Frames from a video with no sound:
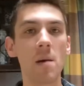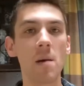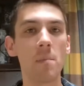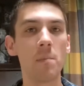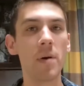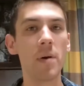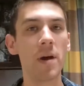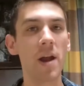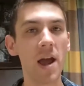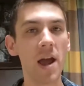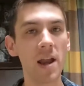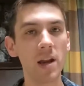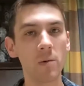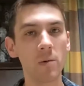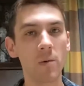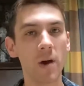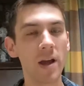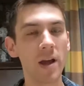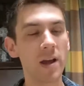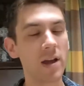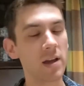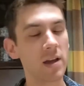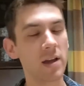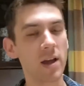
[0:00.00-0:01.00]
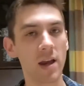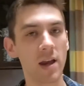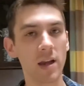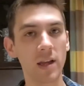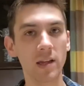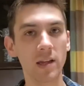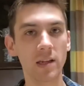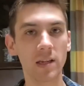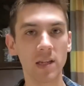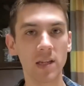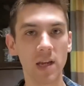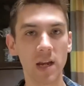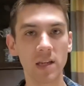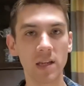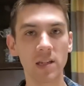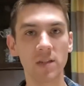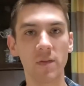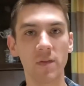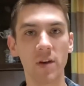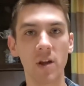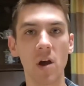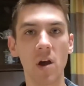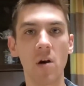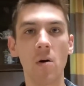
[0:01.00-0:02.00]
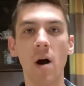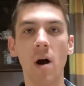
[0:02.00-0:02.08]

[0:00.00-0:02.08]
But anyway, getting into today's video,